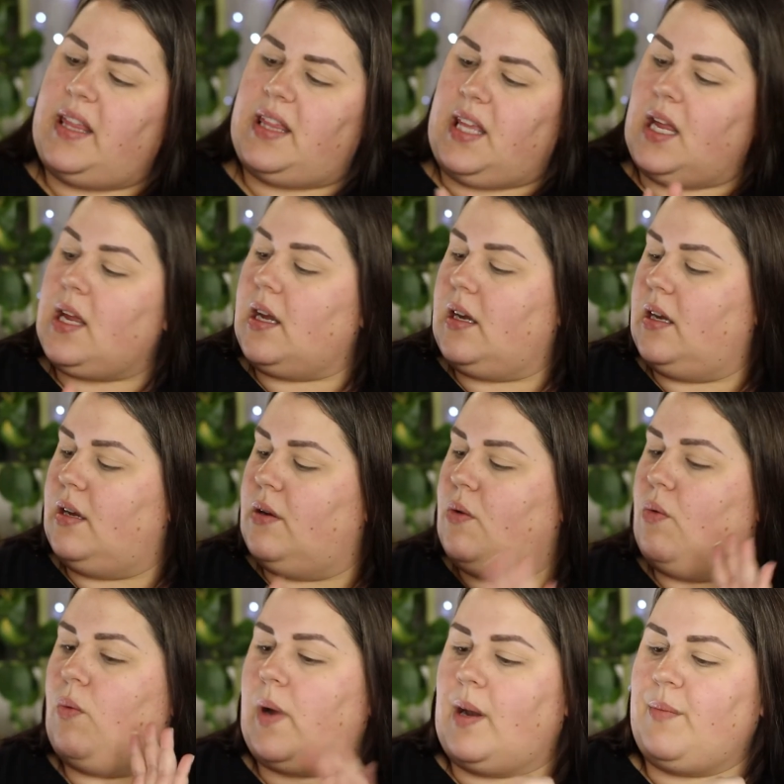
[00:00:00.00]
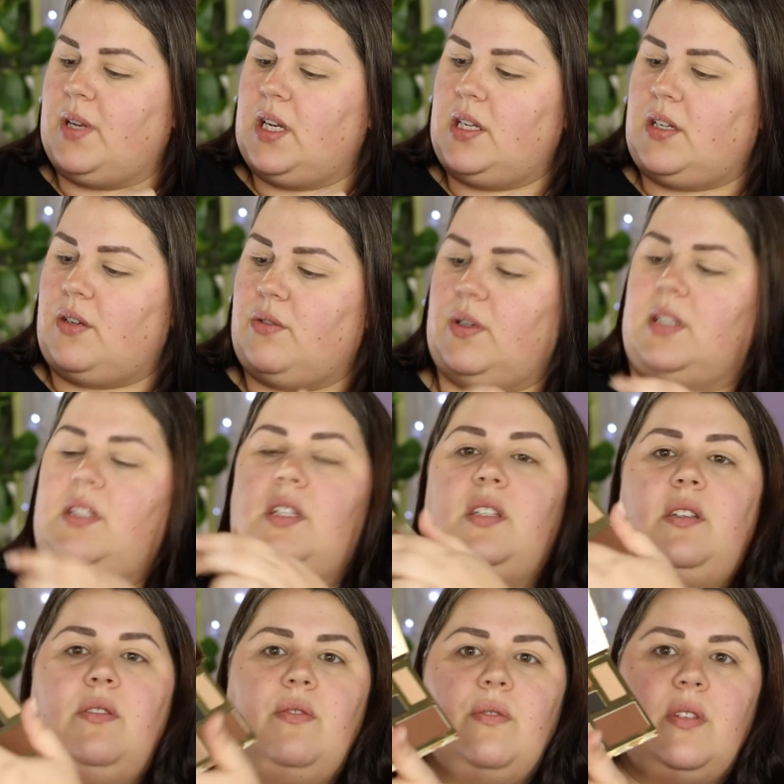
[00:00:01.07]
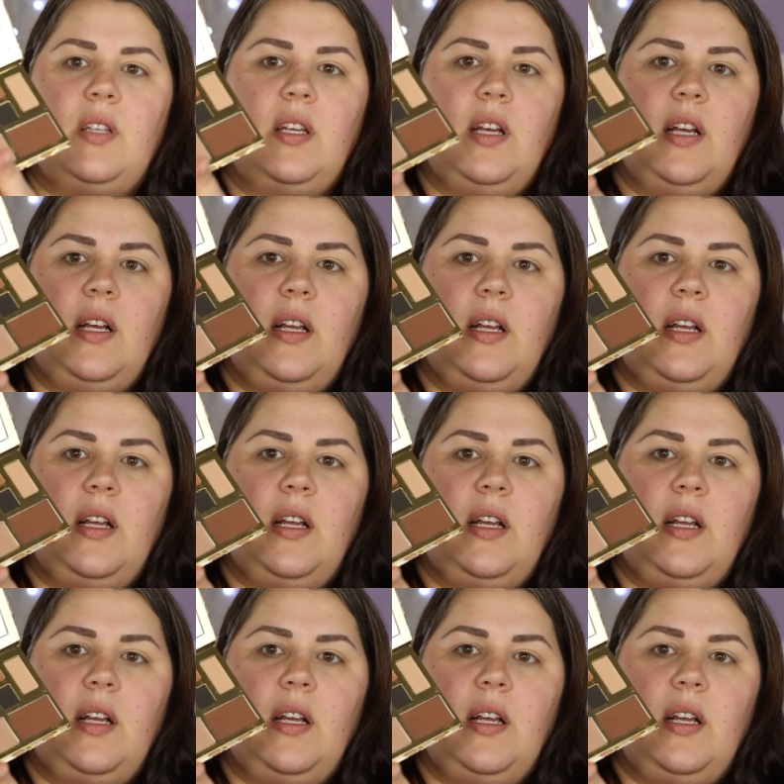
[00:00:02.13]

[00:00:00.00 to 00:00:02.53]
think what I'm gonna do is just use